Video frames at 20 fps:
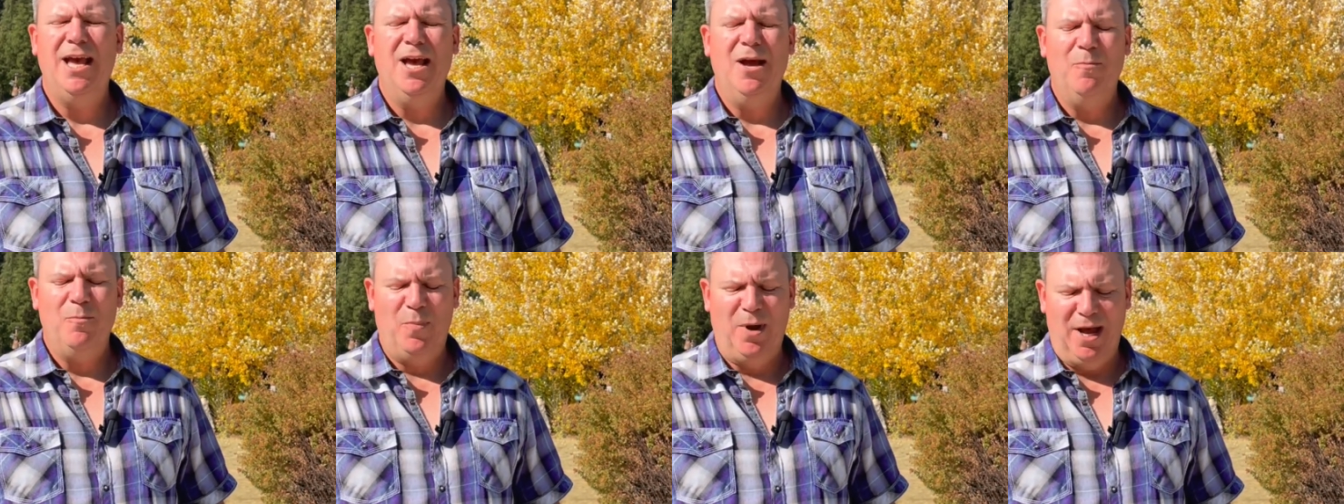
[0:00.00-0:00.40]

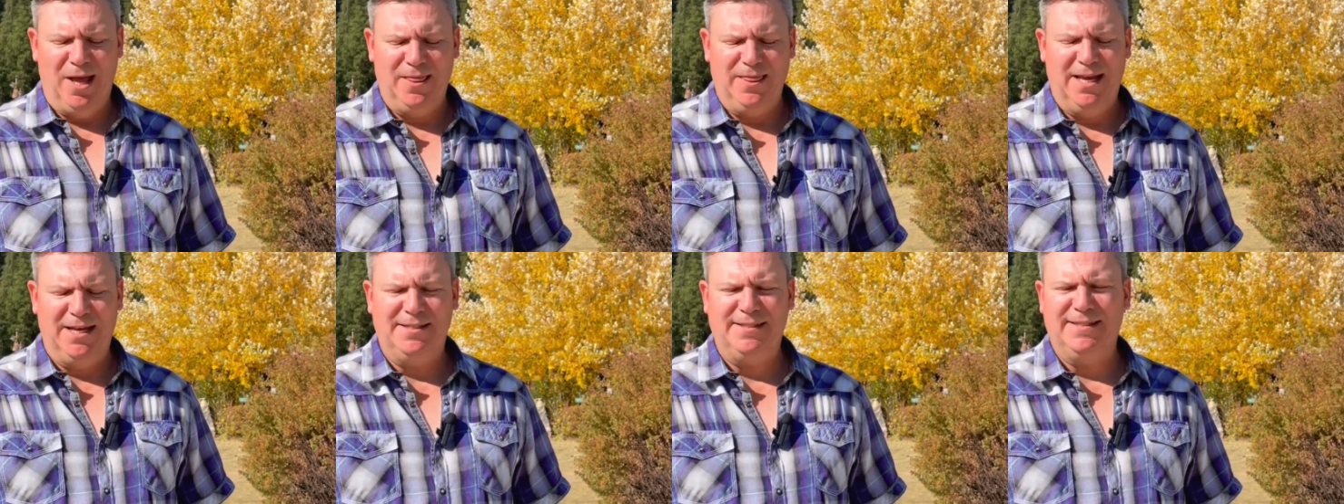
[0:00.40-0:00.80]
But
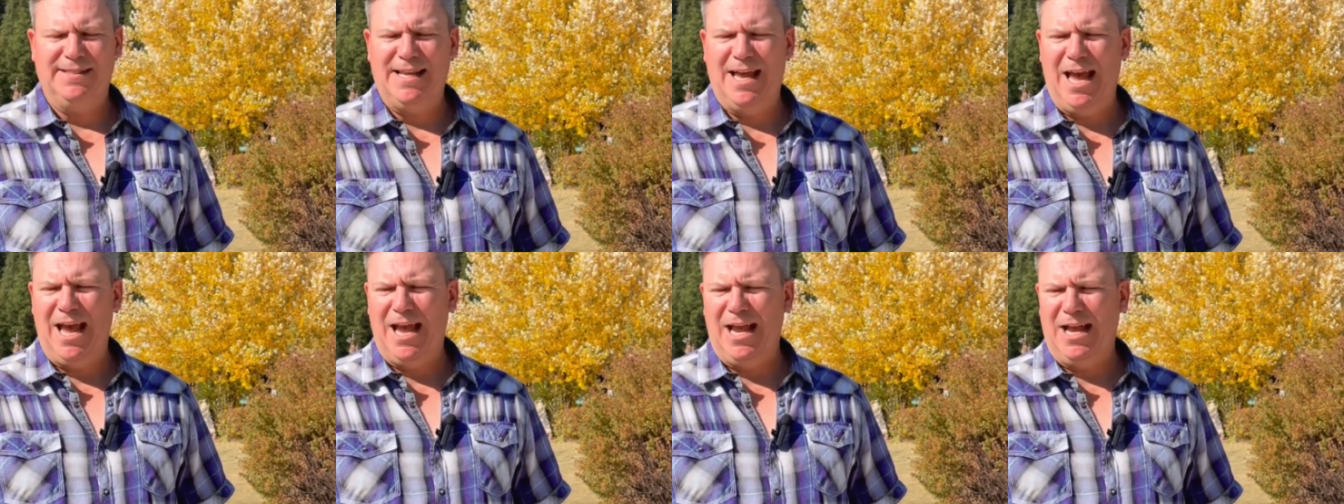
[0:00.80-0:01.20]
let's
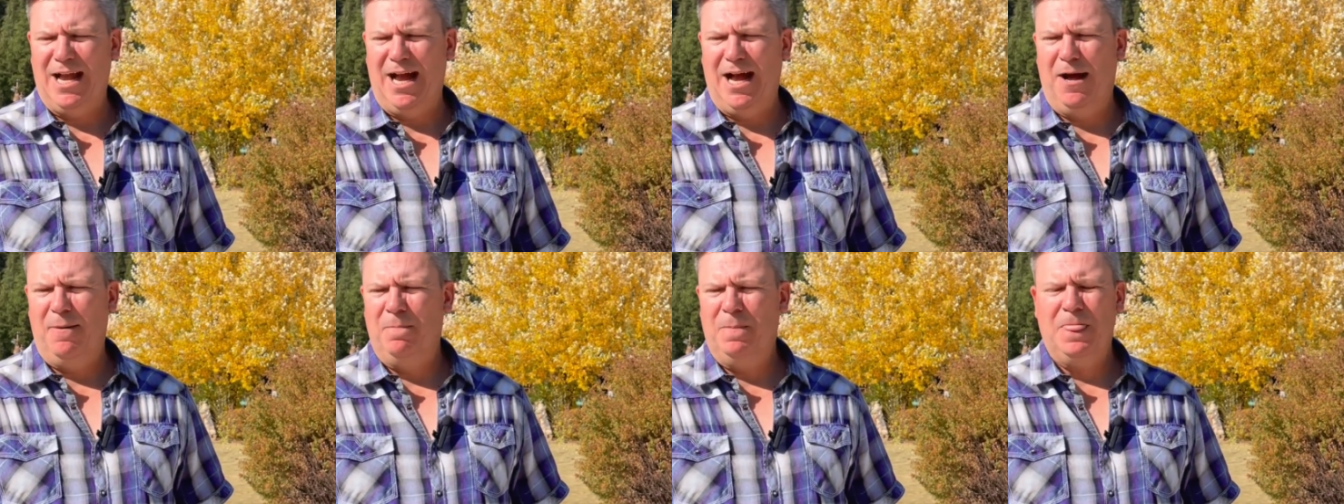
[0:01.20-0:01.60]
say
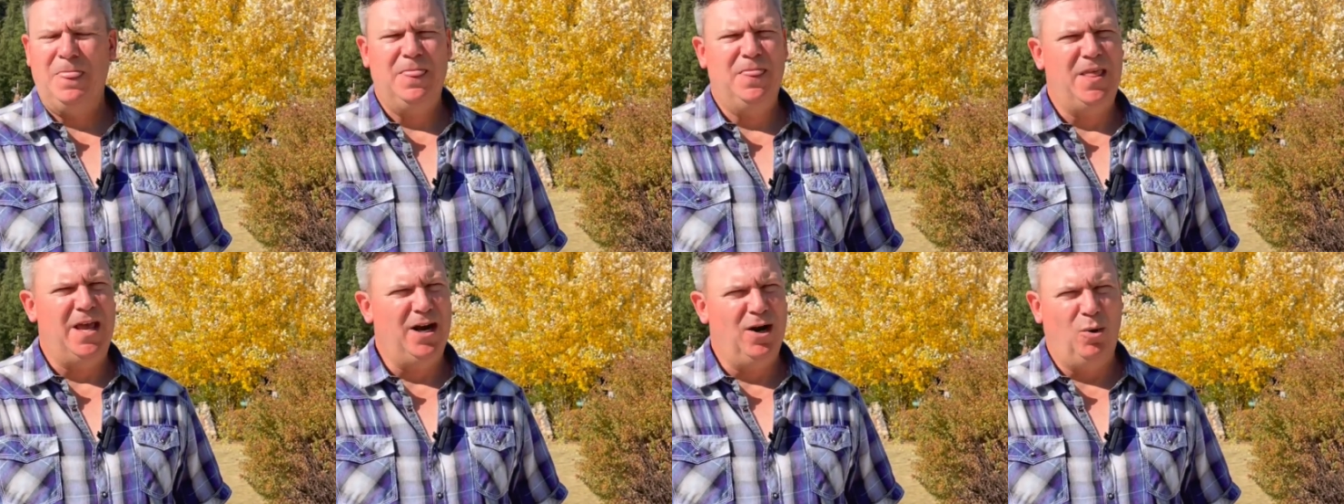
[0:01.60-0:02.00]

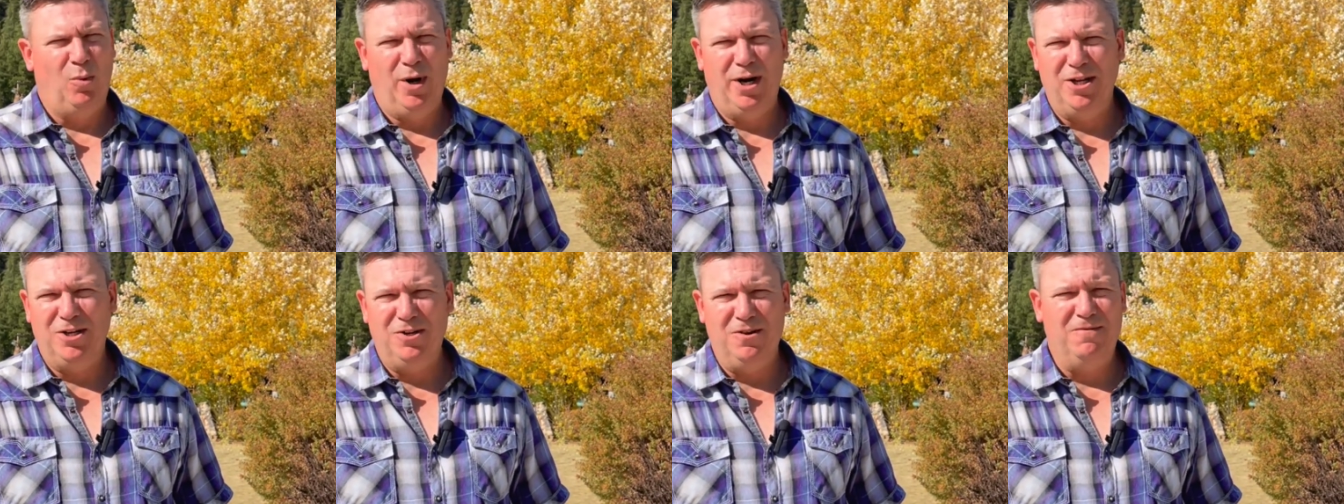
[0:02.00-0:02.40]
they don't
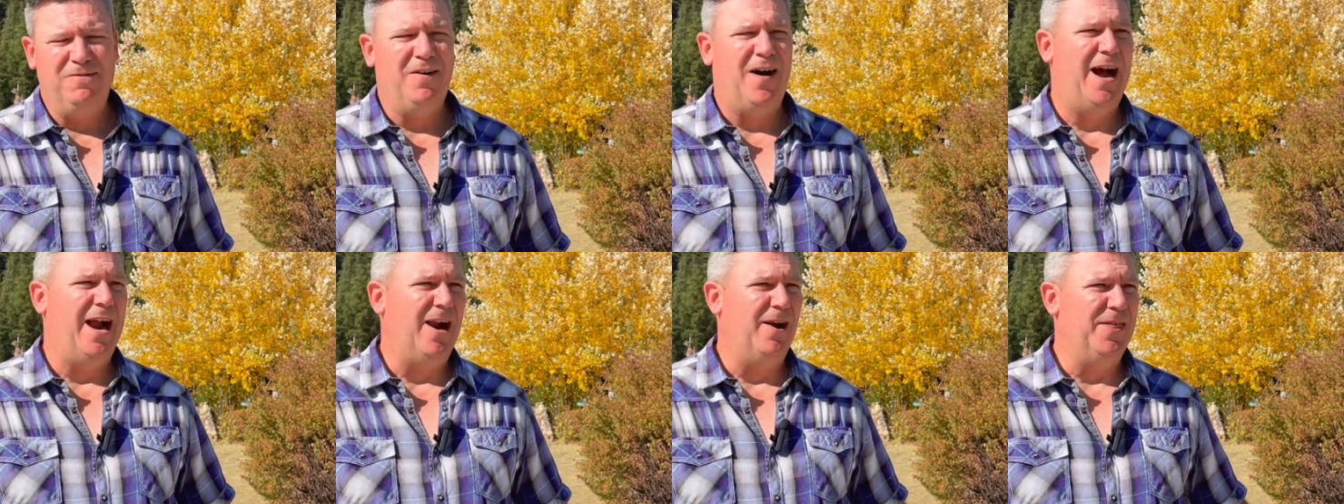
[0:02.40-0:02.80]
want to do
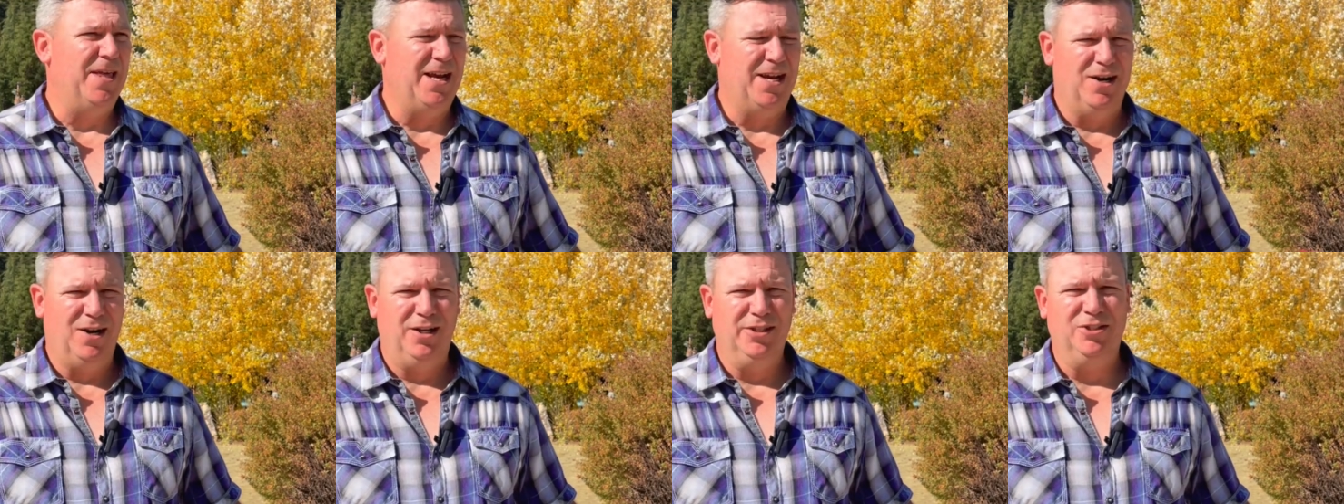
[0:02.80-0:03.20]
fire, they
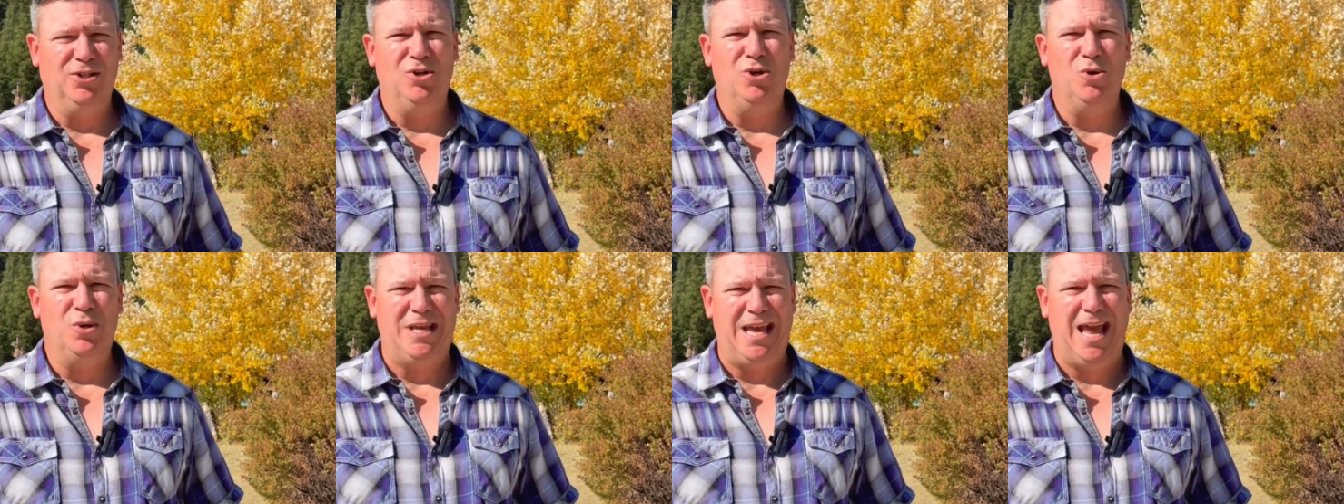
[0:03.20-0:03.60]
can also
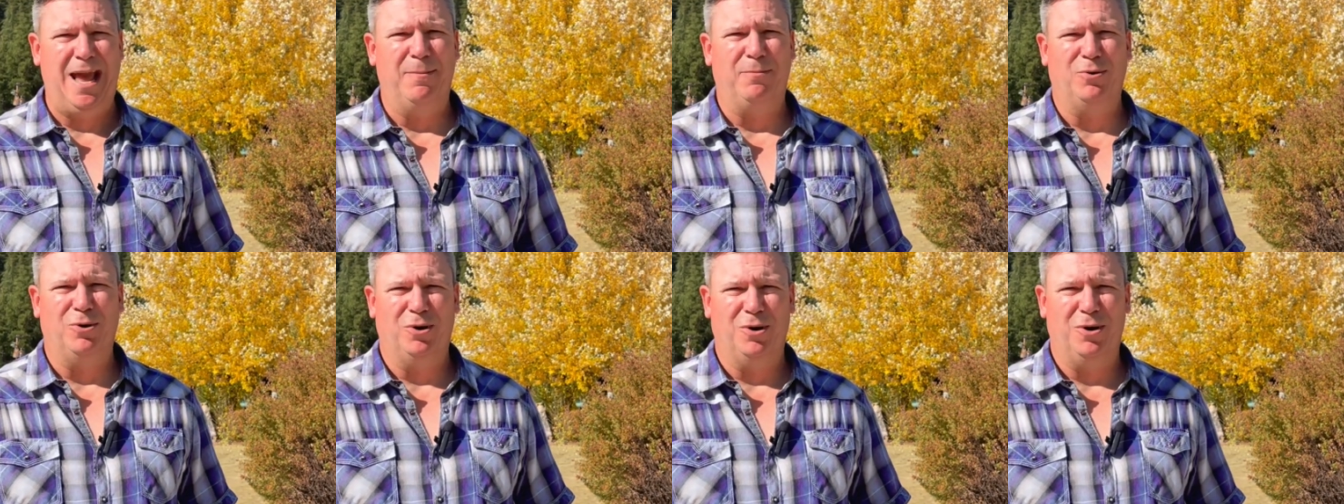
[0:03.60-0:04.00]
do
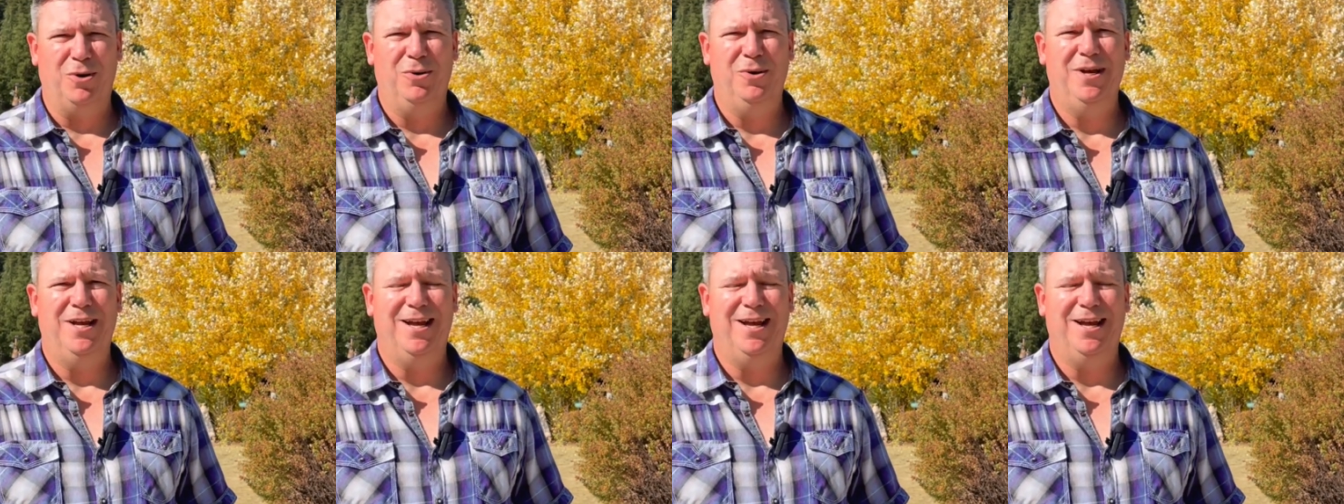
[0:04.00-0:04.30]
camp crew,